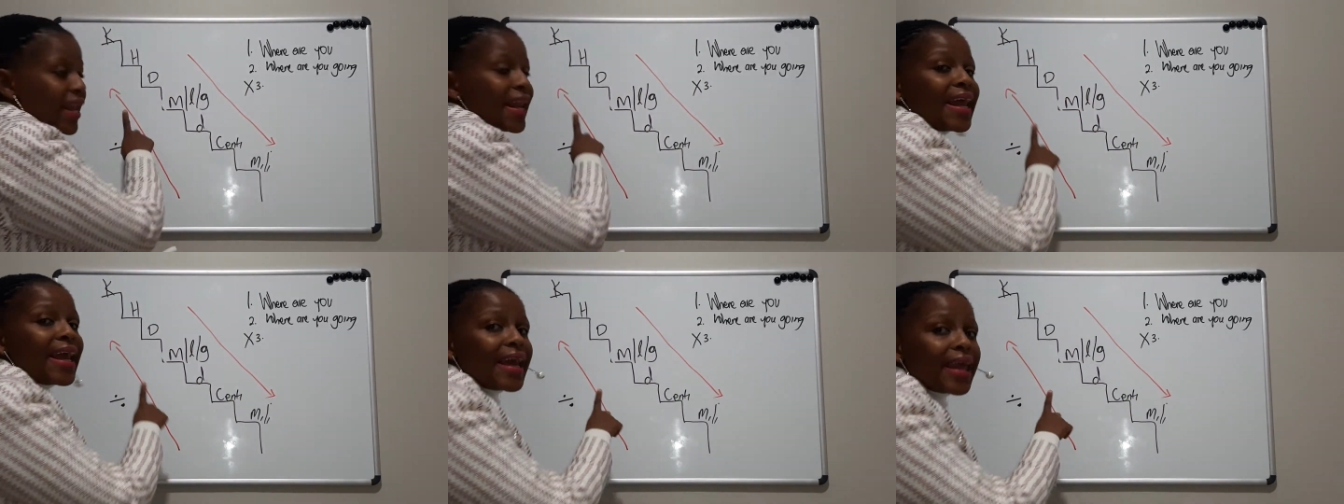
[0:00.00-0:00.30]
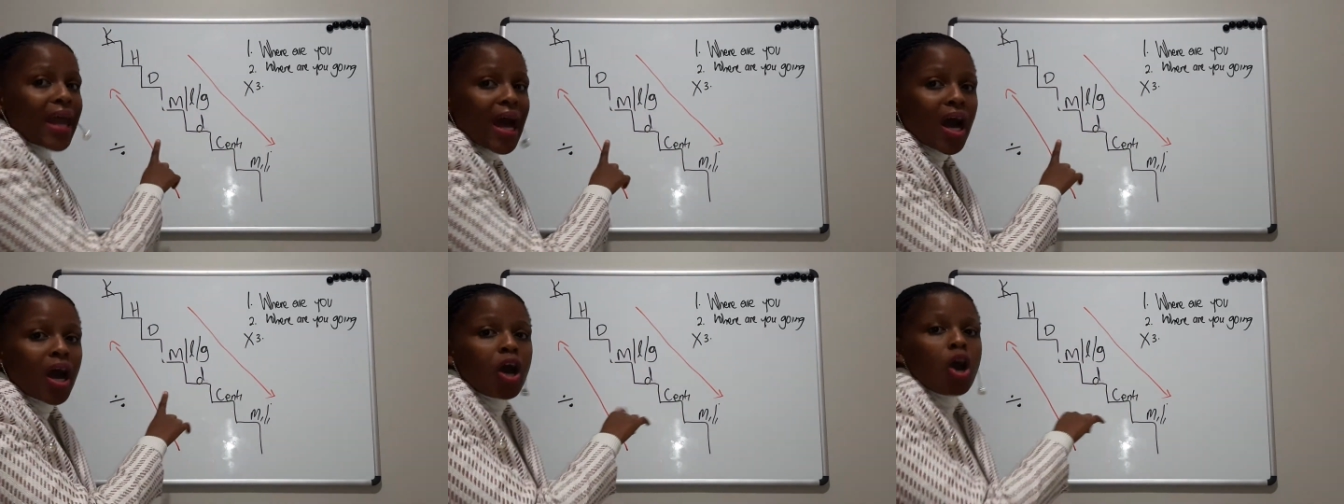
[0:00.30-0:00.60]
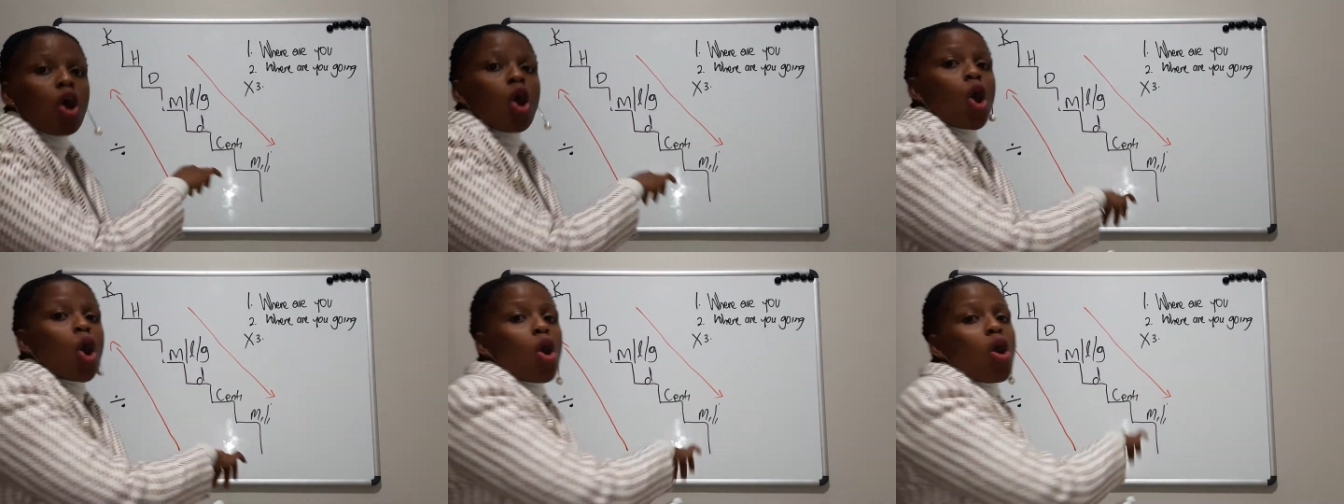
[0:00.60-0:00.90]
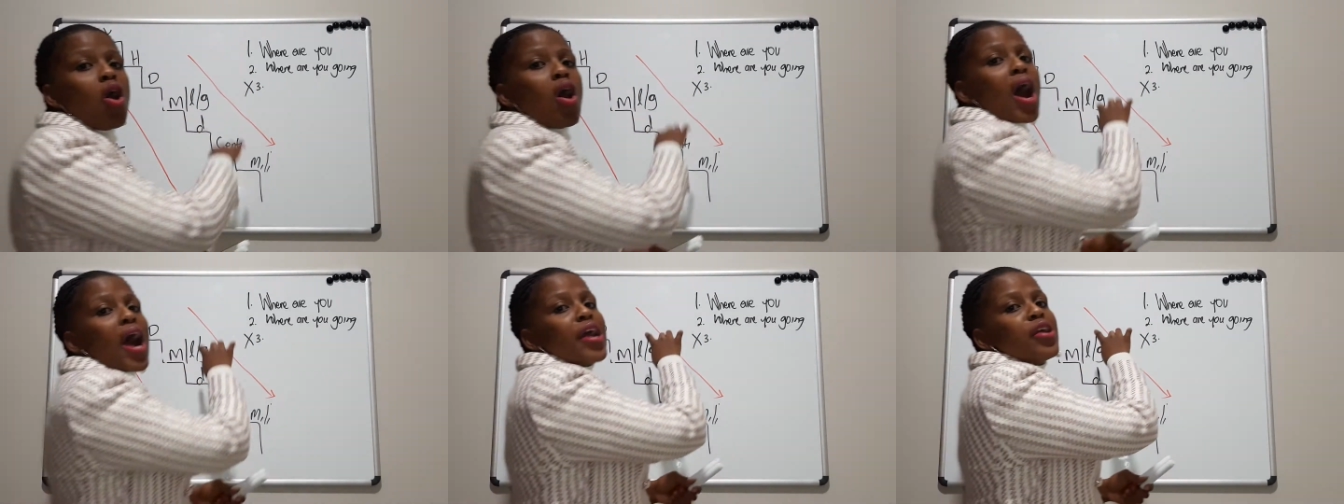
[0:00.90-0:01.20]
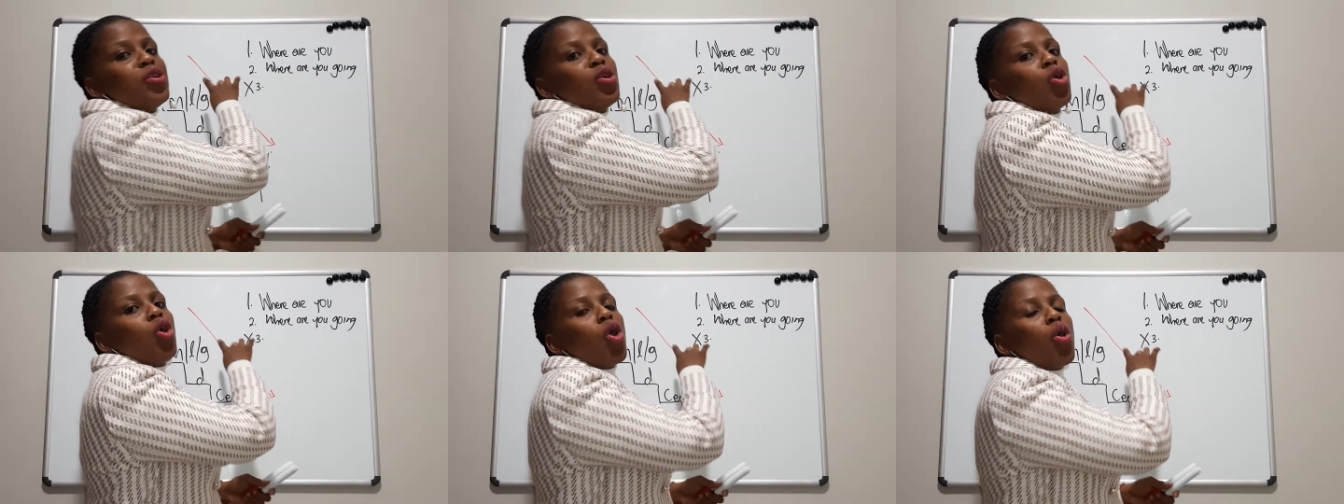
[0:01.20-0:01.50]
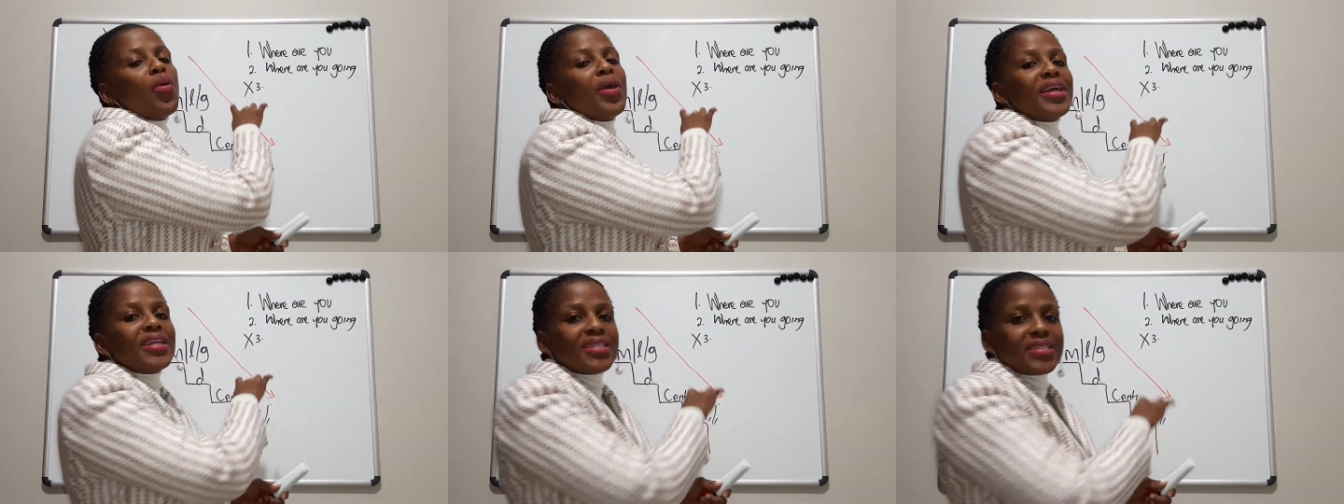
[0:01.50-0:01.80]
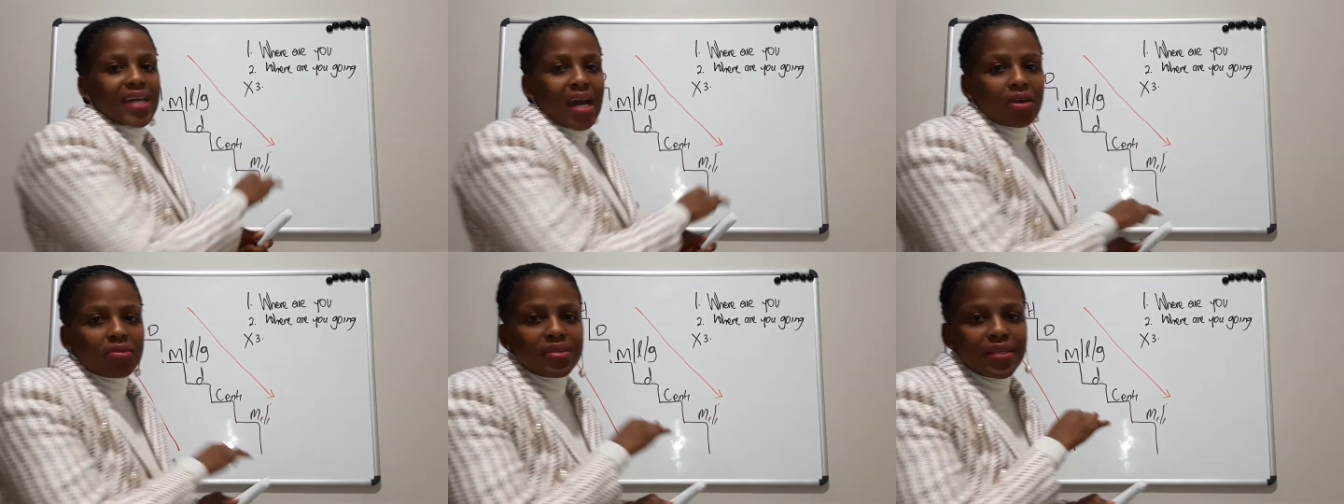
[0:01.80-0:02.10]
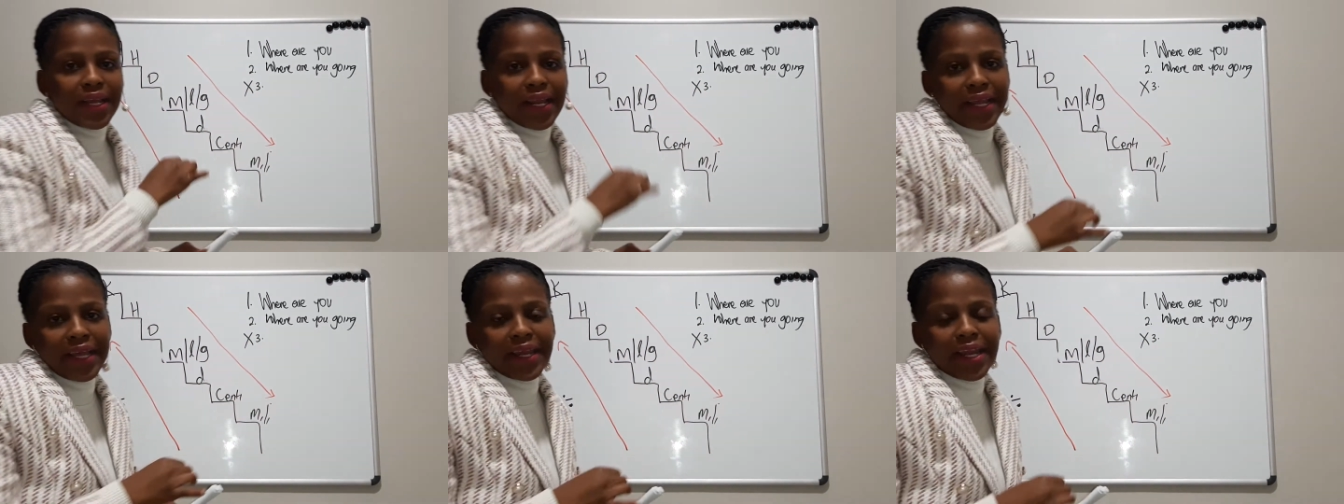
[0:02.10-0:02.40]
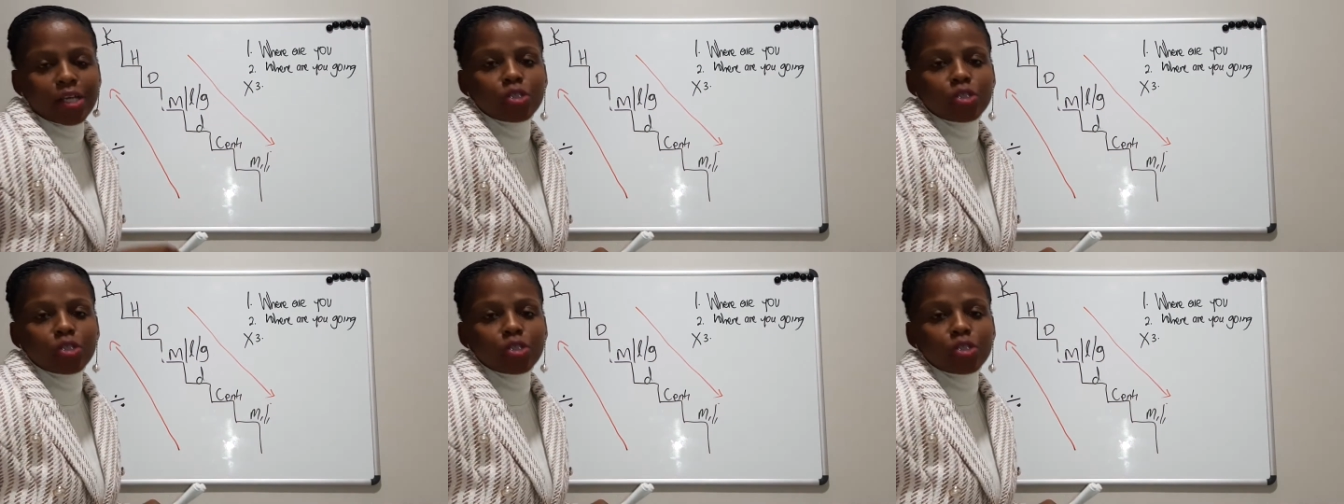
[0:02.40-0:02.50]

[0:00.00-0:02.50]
ladder or are you going down the ladder,